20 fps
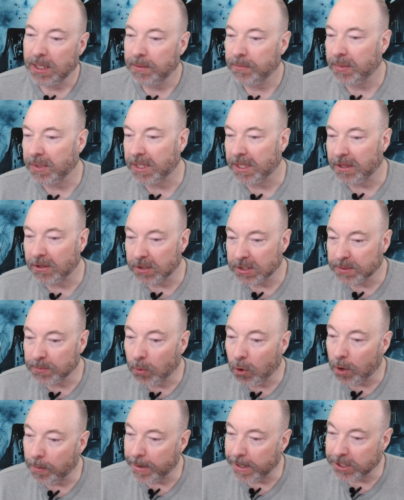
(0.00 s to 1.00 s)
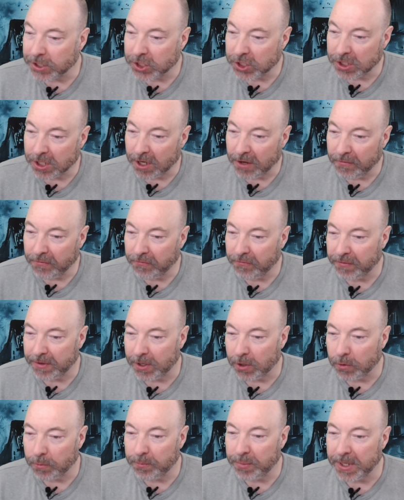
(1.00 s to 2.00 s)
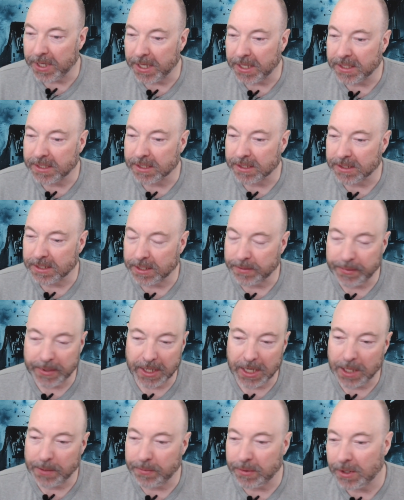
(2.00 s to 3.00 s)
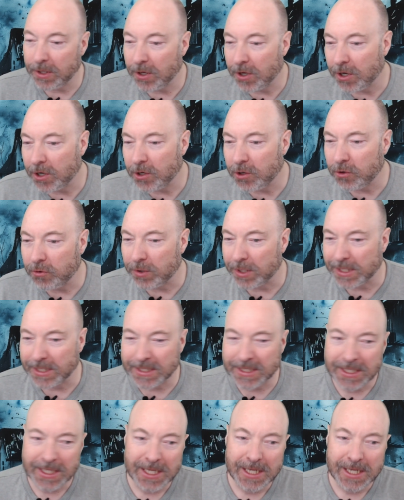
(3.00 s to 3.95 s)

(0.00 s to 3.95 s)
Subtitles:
but then there's more mention of, Pete and Abella below, and